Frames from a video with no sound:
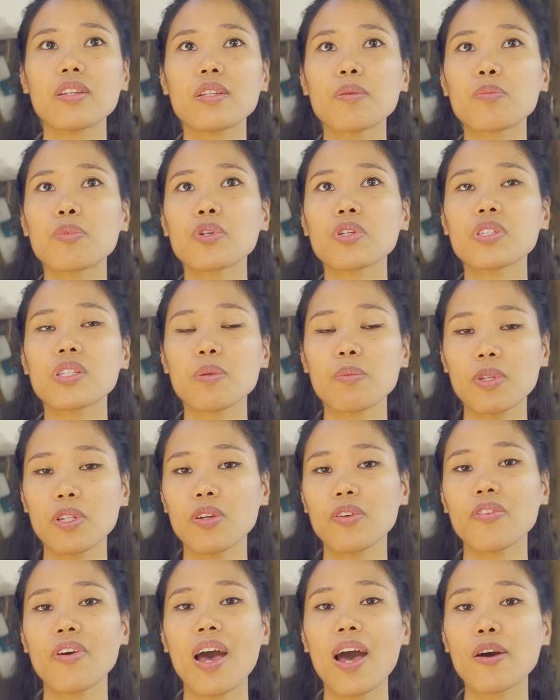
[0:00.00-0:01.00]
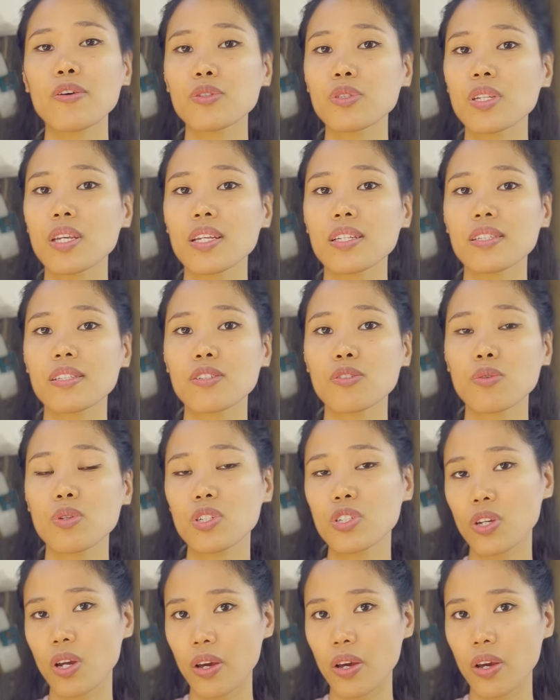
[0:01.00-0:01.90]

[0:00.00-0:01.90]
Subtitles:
the proximity of houses to each